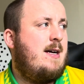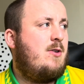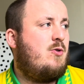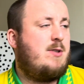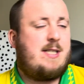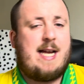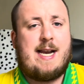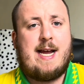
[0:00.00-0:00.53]

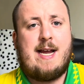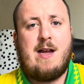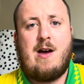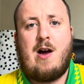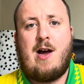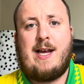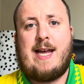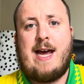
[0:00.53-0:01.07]
Crescene,
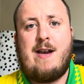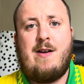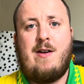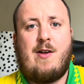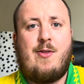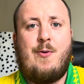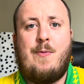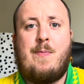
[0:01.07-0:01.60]
again,
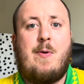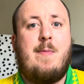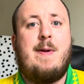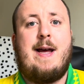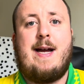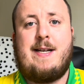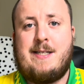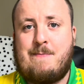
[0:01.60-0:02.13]
I thought probably
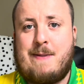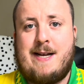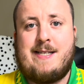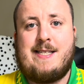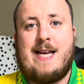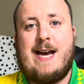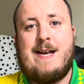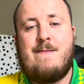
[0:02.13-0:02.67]
had his
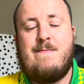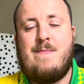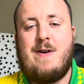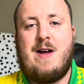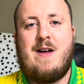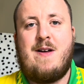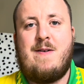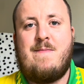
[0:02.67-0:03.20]
best game
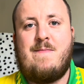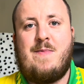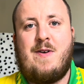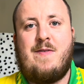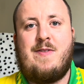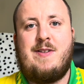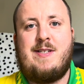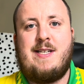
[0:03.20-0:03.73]

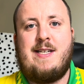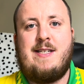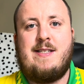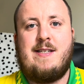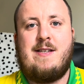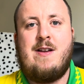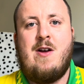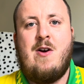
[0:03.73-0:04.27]
of the
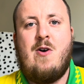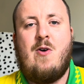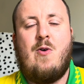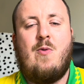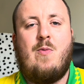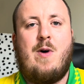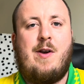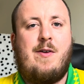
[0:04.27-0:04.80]
season,
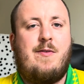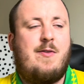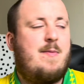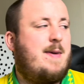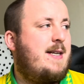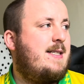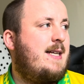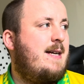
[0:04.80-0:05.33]
or one of the
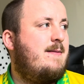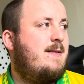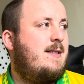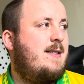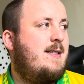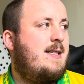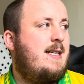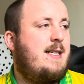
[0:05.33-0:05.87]
best games
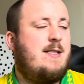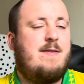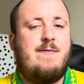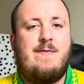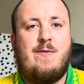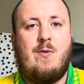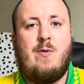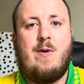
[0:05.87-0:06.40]
of the season
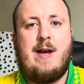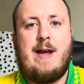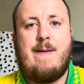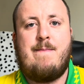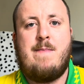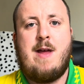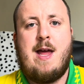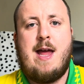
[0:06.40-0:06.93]
for
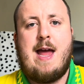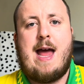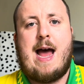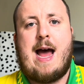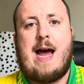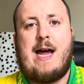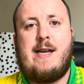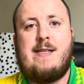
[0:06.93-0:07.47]
him,
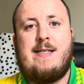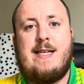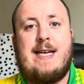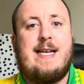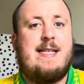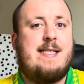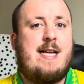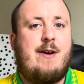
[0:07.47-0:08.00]
and
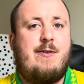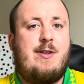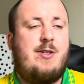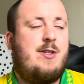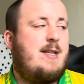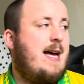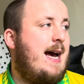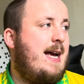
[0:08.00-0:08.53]
he's now
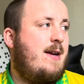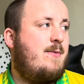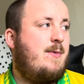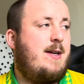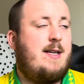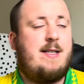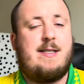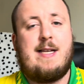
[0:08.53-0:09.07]
injured 8
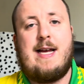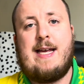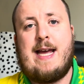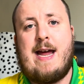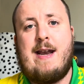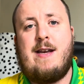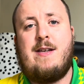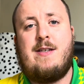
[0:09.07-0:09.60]
weeks.
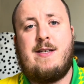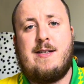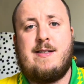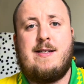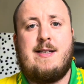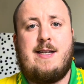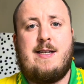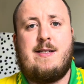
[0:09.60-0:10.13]
Again,
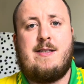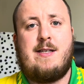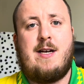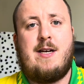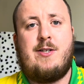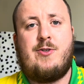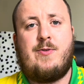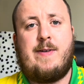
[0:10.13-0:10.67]
doesn't need
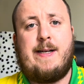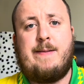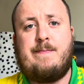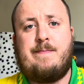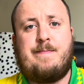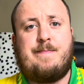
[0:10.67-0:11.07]
surgery,